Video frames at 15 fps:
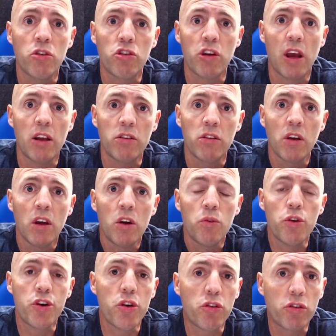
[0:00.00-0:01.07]
shares,
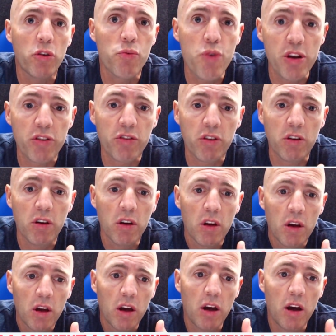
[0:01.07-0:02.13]
reduced the risk,
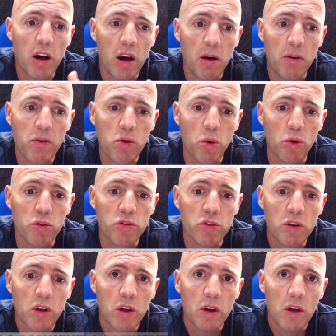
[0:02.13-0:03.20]
of course,
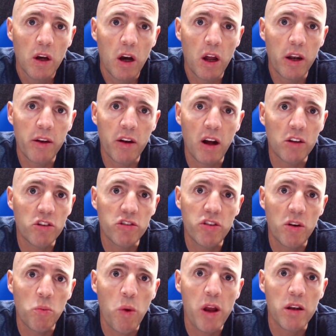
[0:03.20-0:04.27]
and I'll just
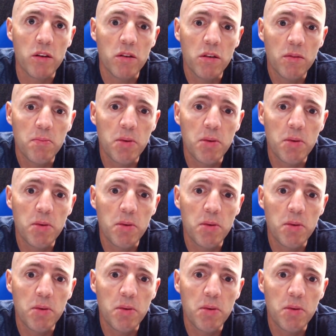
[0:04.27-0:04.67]
sit and wait.